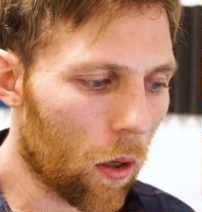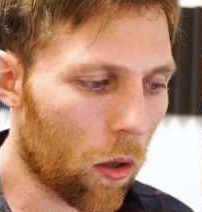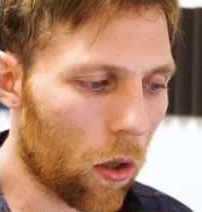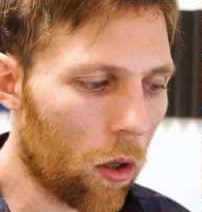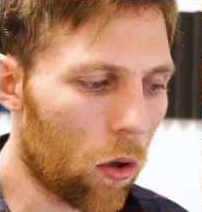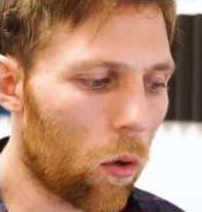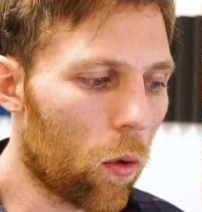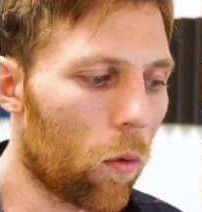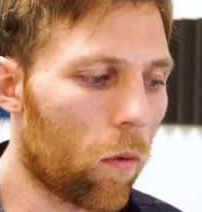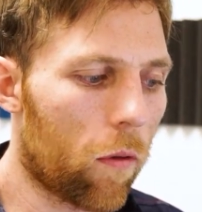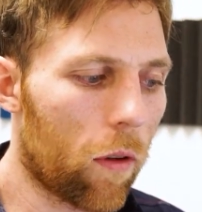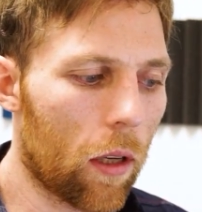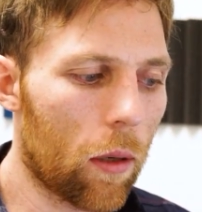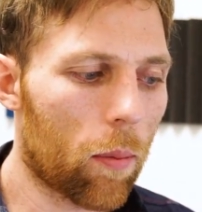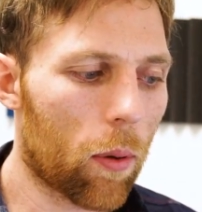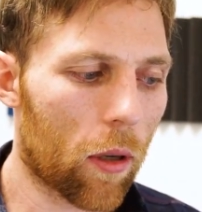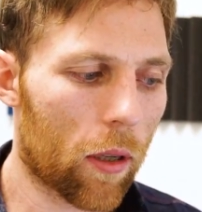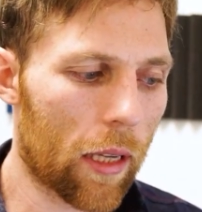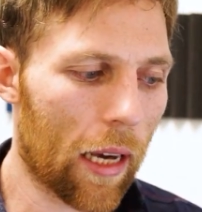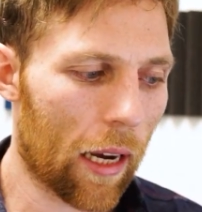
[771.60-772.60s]
U V
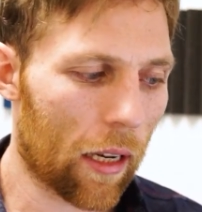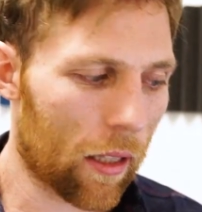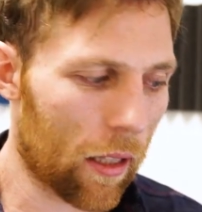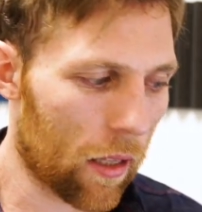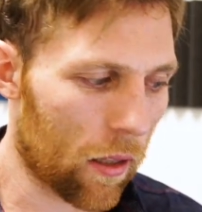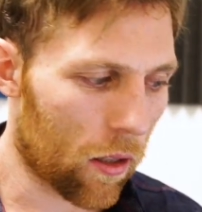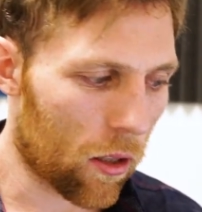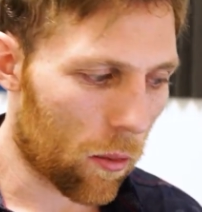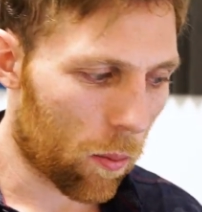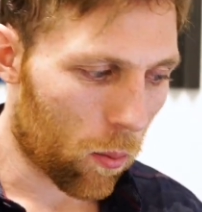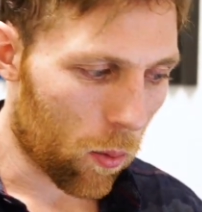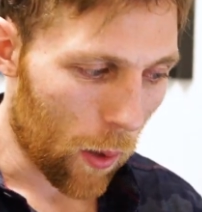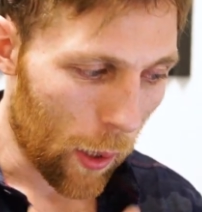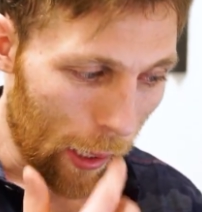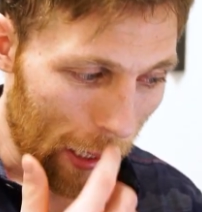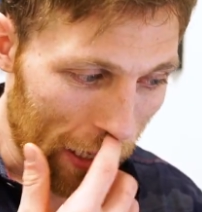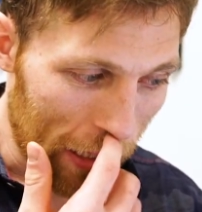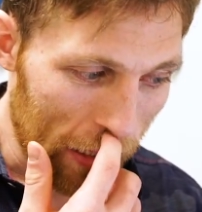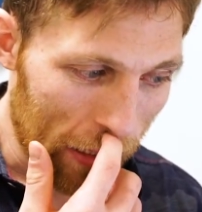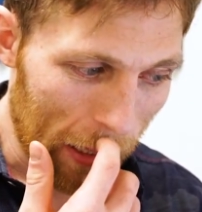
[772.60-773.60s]
protectant
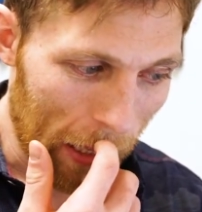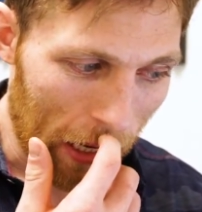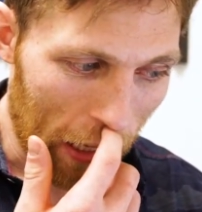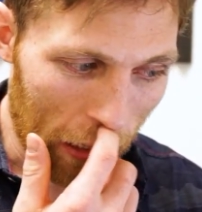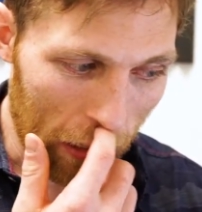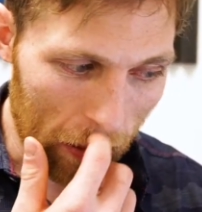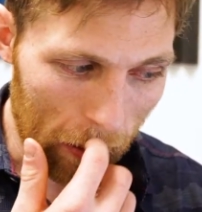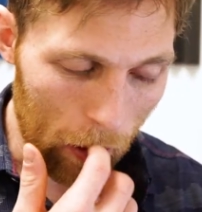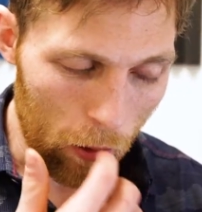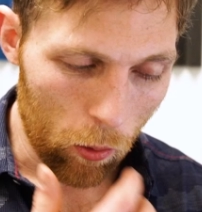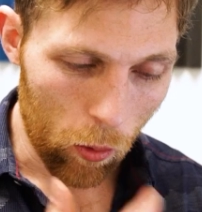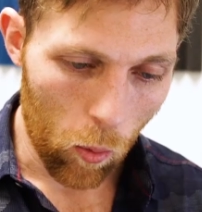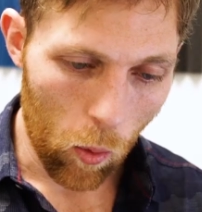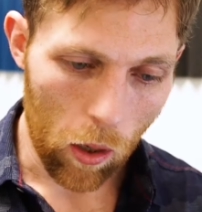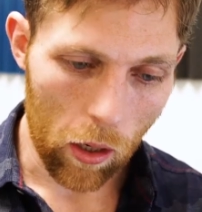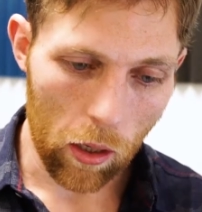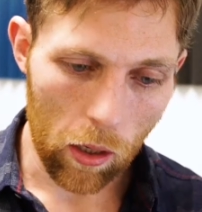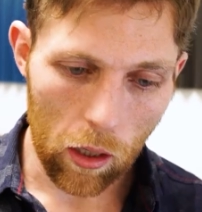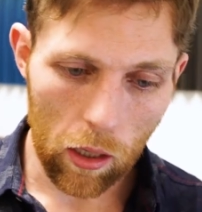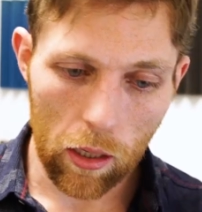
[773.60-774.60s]
sprays, and you would
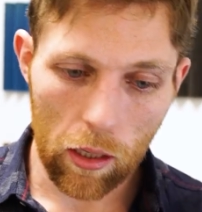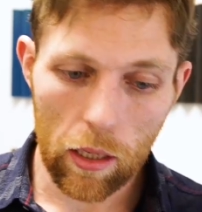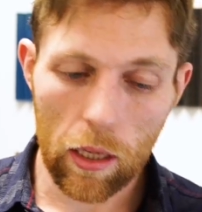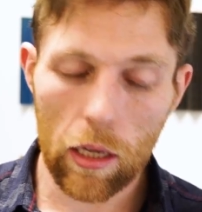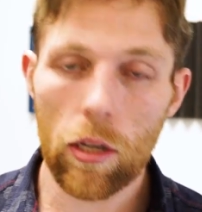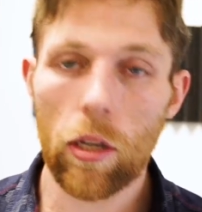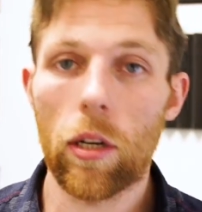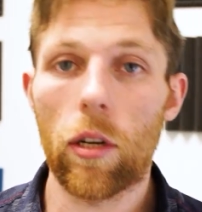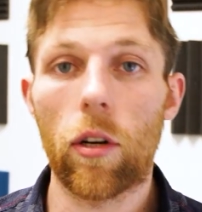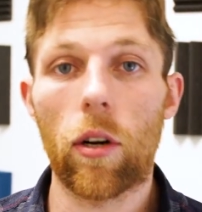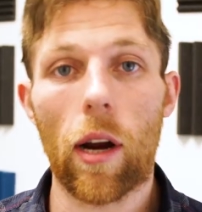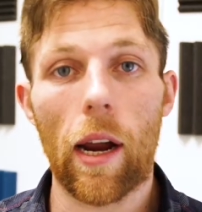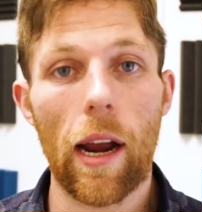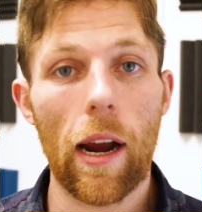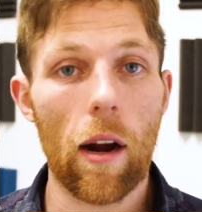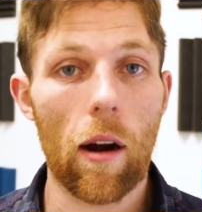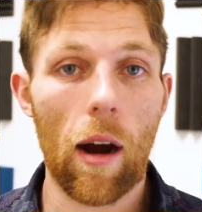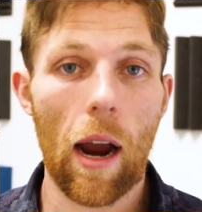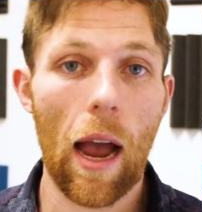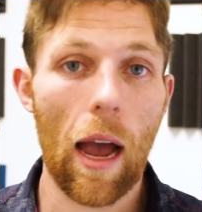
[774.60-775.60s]
want to condition your
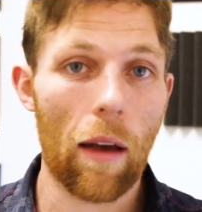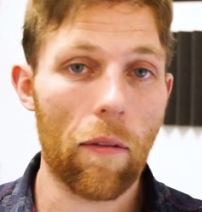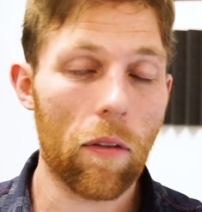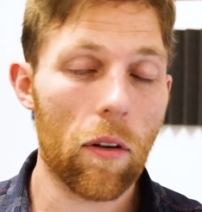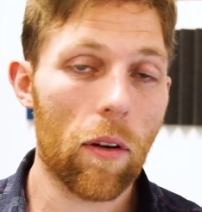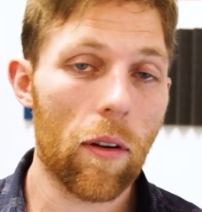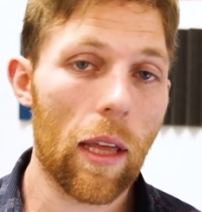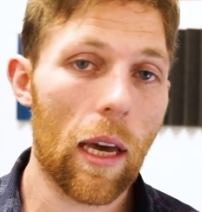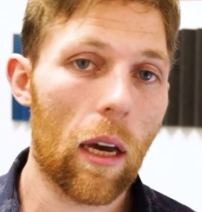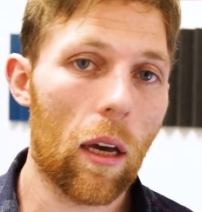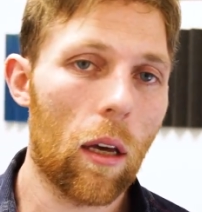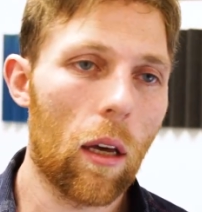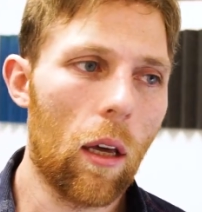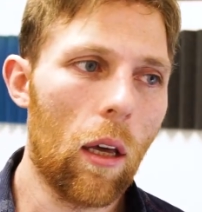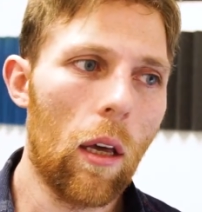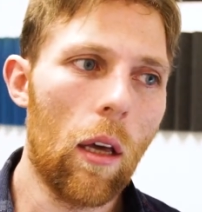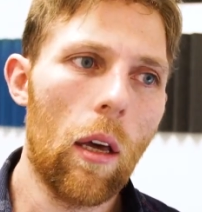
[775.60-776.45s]
hair after that.